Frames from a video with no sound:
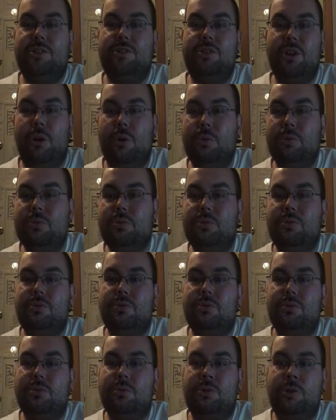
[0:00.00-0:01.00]
Don't
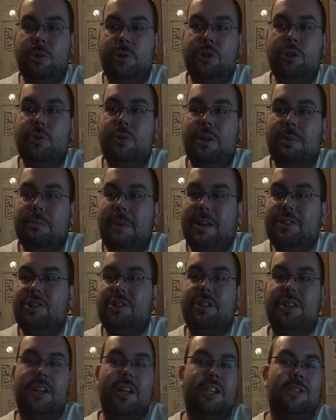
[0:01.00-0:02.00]
do it. You can
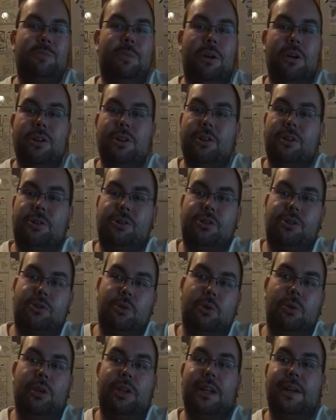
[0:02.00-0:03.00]
mention it as part of their
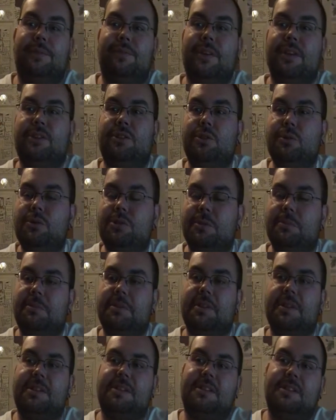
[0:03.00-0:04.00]
story if they do
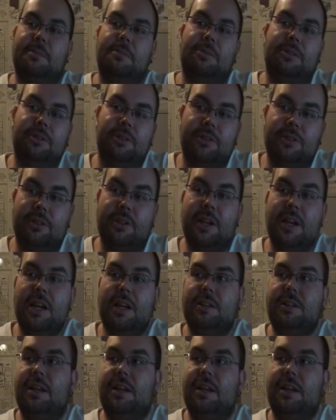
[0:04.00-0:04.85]
something that's similar to